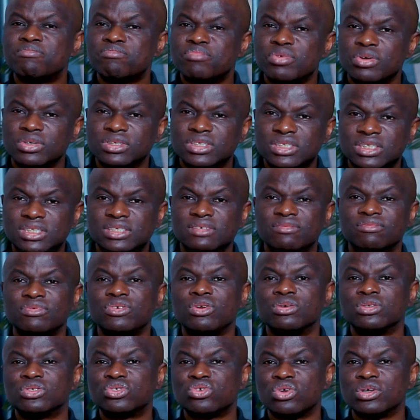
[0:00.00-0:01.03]
positive.
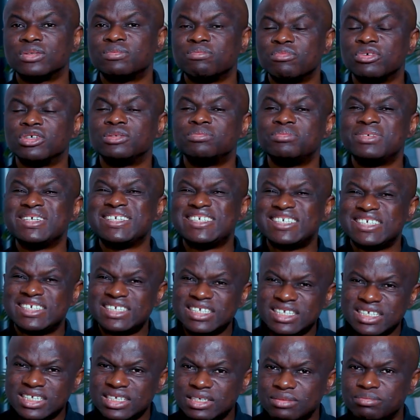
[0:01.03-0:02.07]
Your thought must be
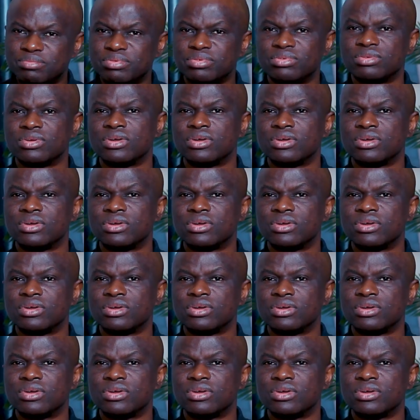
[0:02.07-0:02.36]
deep.